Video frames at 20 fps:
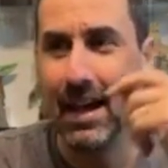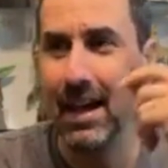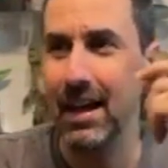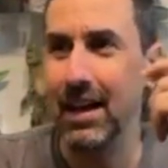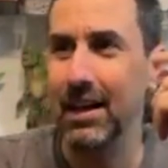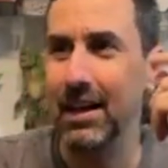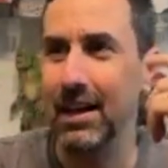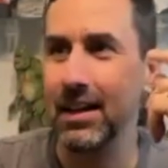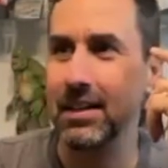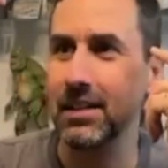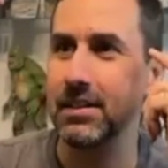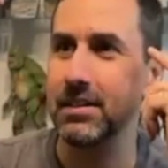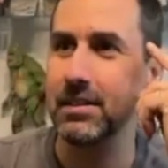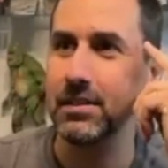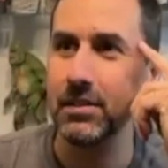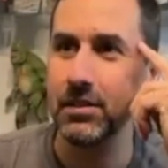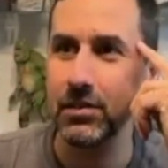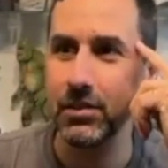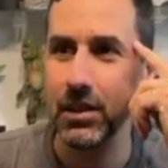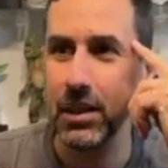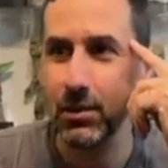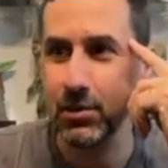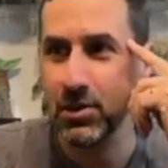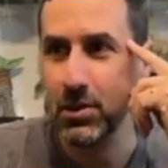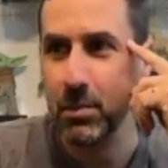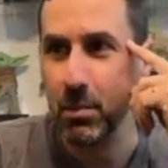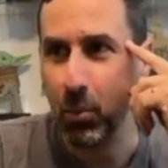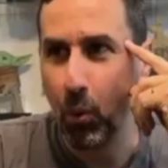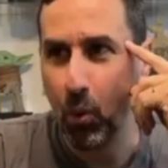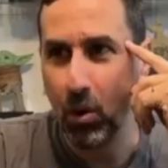And it was
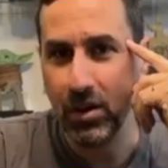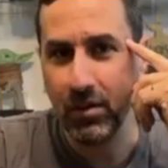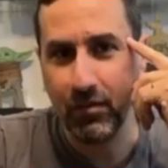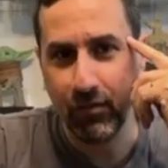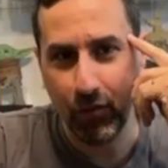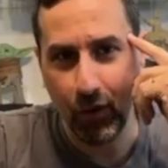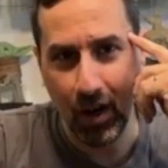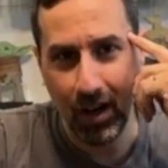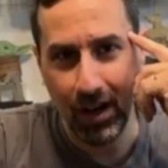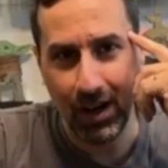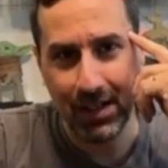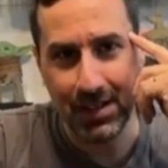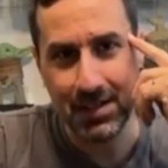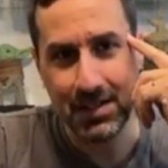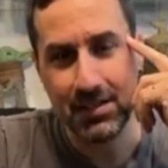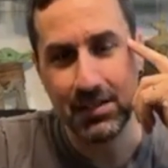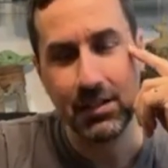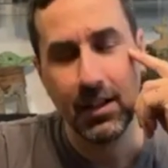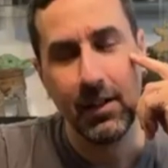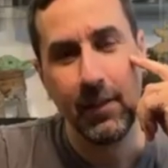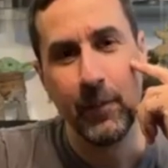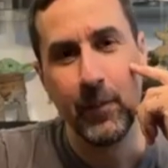important for us